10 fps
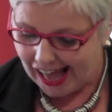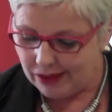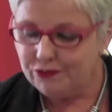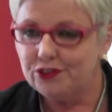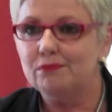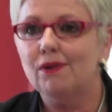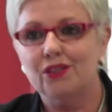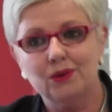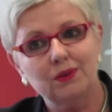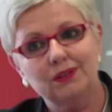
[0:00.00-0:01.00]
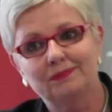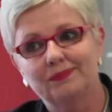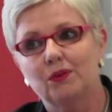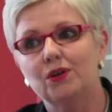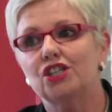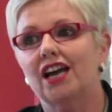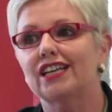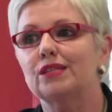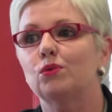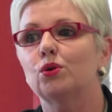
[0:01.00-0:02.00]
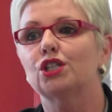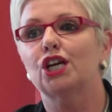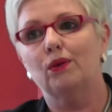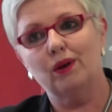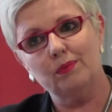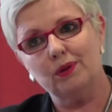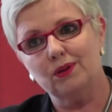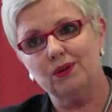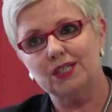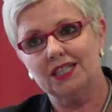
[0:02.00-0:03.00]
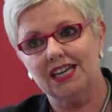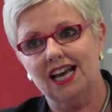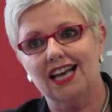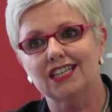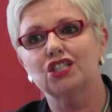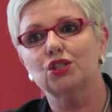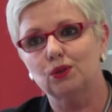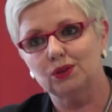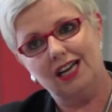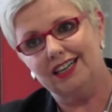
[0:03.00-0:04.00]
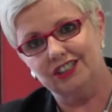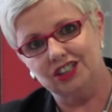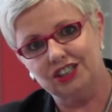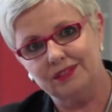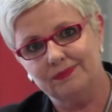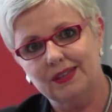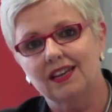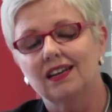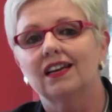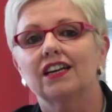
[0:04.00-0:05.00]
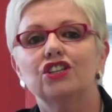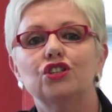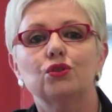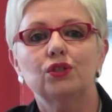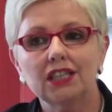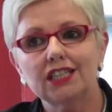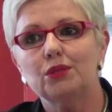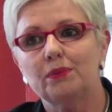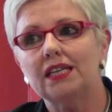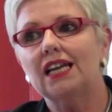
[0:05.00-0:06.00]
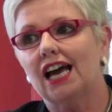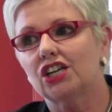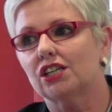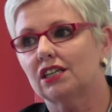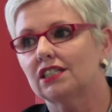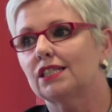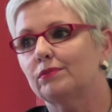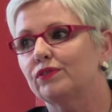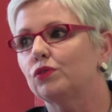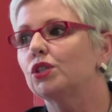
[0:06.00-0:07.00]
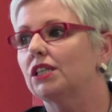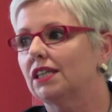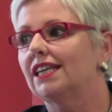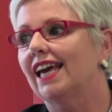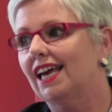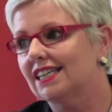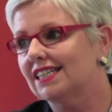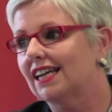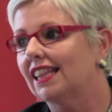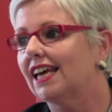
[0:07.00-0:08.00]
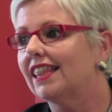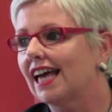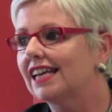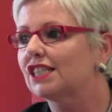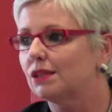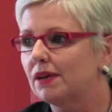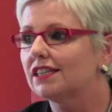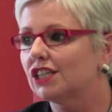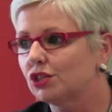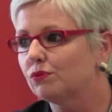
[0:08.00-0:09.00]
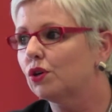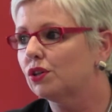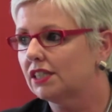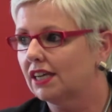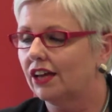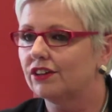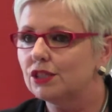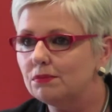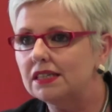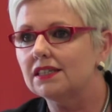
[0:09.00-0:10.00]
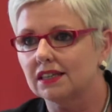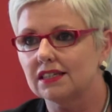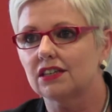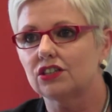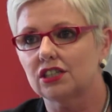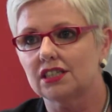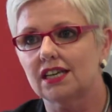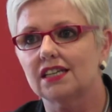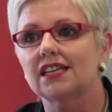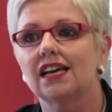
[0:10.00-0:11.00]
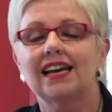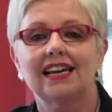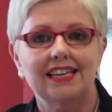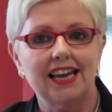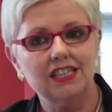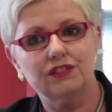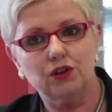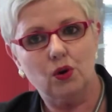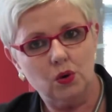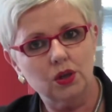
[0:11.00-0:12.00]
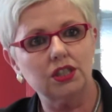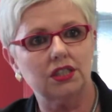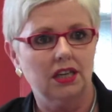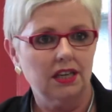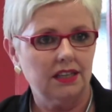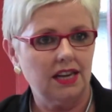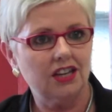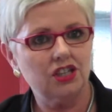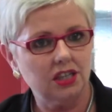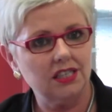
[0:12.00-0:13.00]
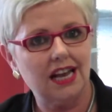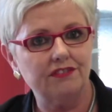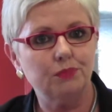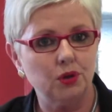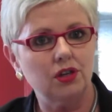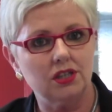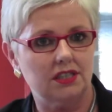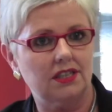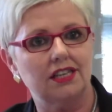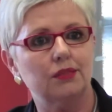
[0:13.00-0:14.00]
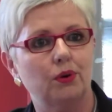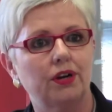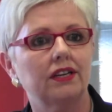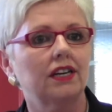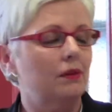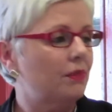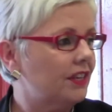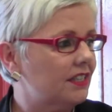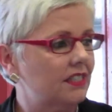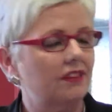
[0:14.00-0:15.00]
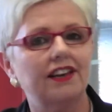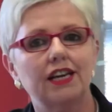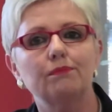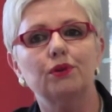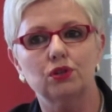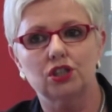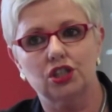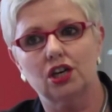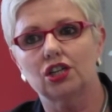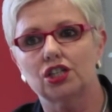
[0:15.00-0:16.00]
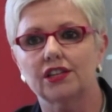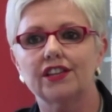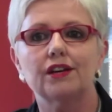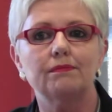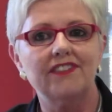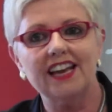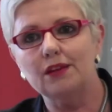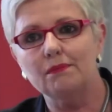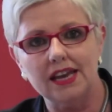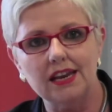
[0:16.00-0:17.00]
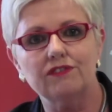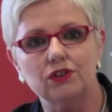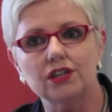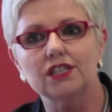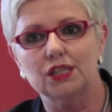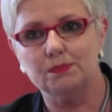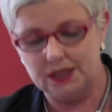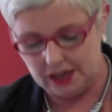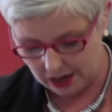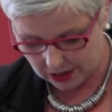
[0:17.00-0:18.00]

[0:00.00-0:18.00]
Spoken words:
I'm from Motherwell, which has more tower blocks than it has salt tires. You don't need to be a nationalist to be voting yes, and I think that's the message that we've got to get out to meetings such as this. Yes, of course, the nationalists have brought us to this point, but this is a very broad church, and there are very many voices being